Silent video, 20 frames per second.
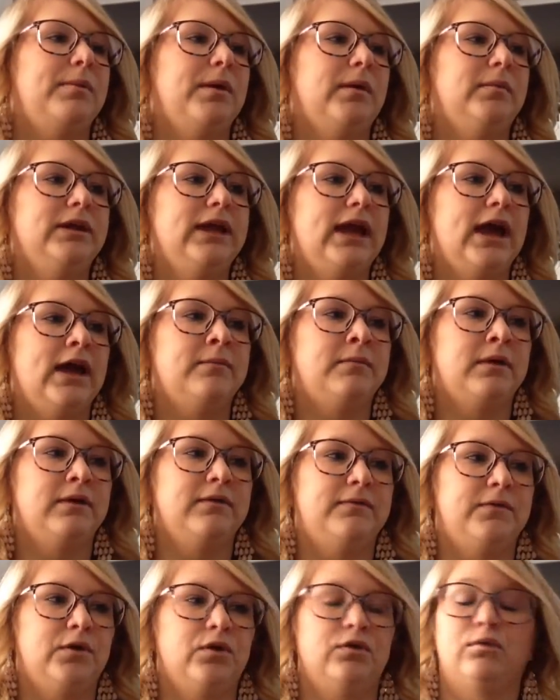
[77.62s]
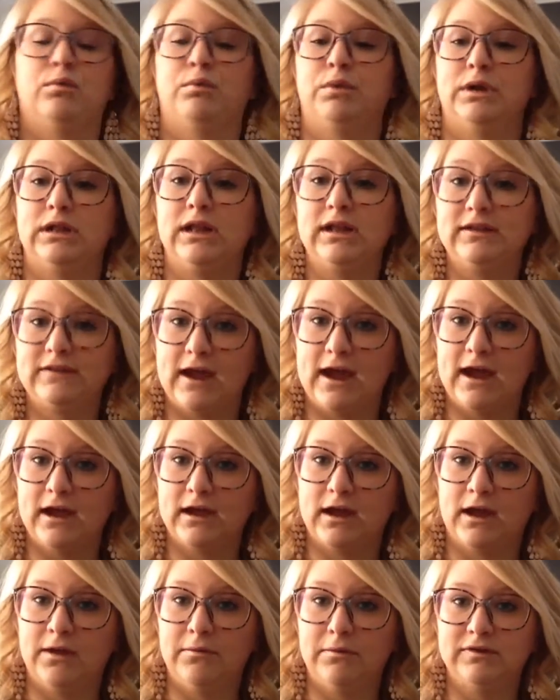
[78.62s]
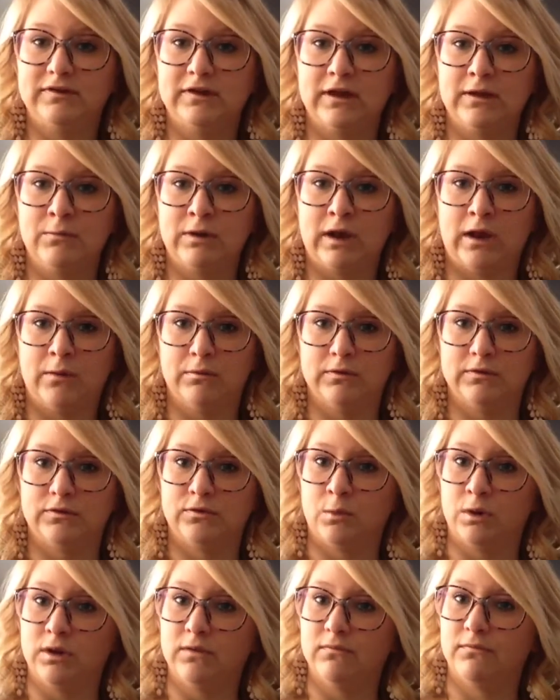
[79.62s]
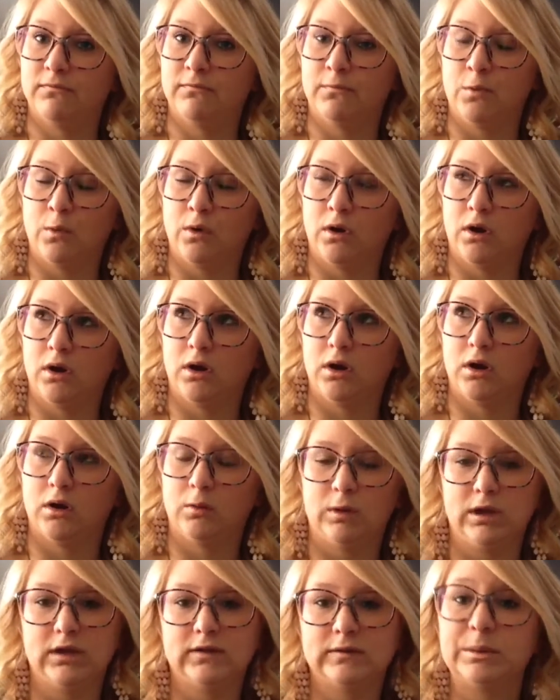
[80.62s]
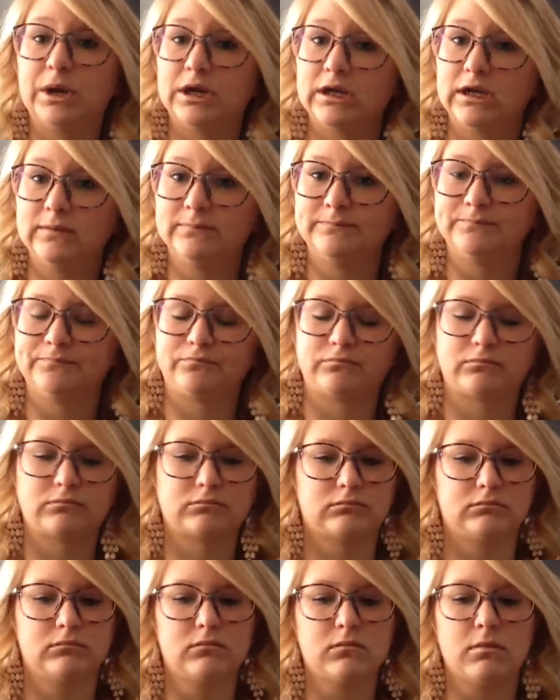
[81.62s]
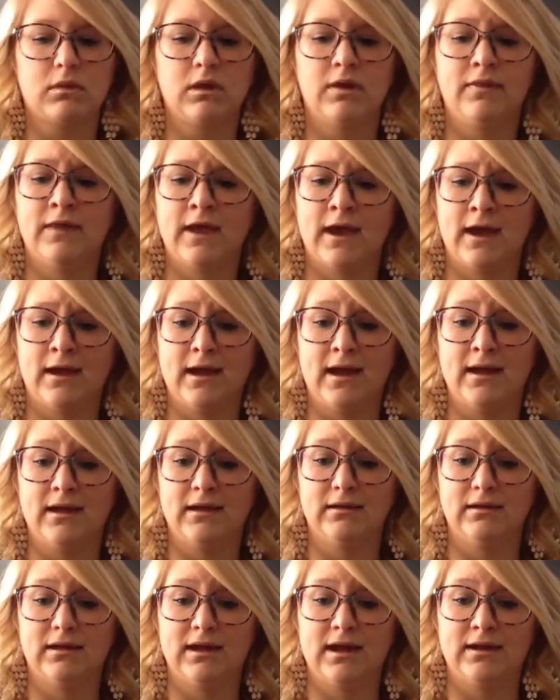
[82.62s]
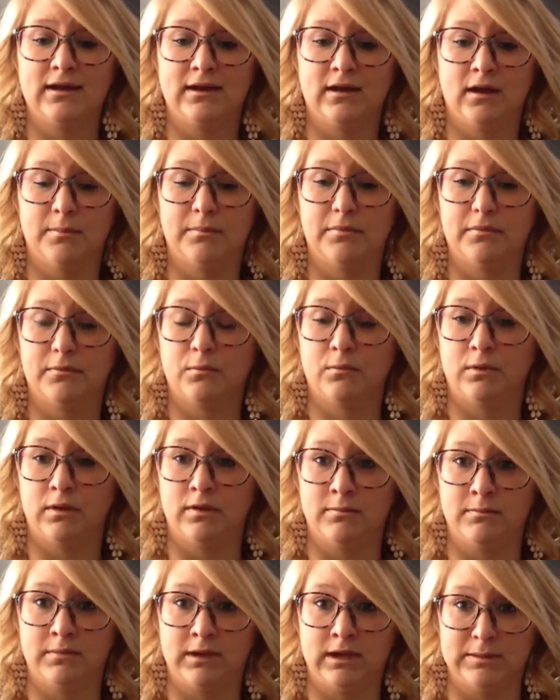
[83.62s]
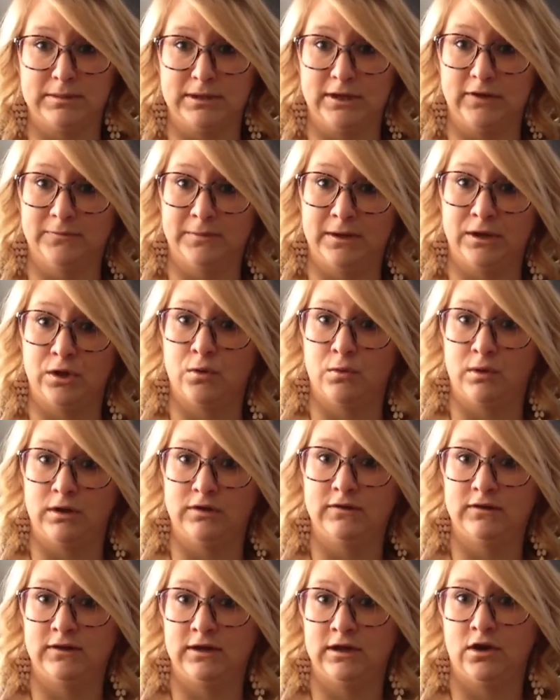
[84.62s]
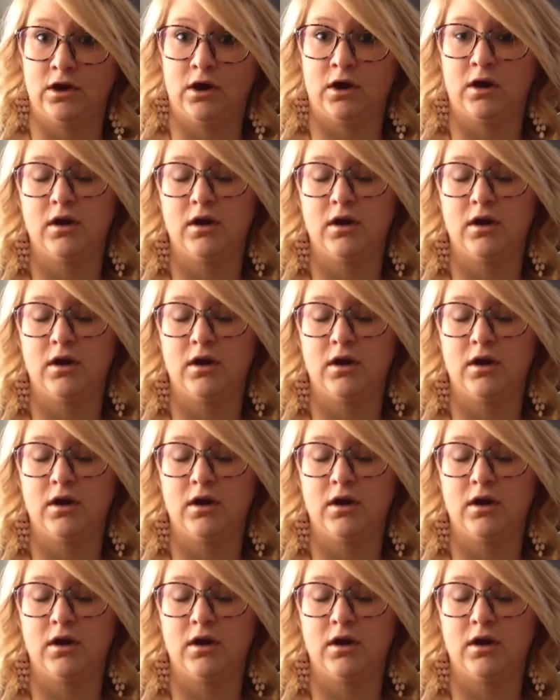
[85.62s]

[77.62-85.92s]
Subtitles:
probably had my first real attack, I would say, when I was 24 weeks pregnant. That ended up with me and my husband going to the ER.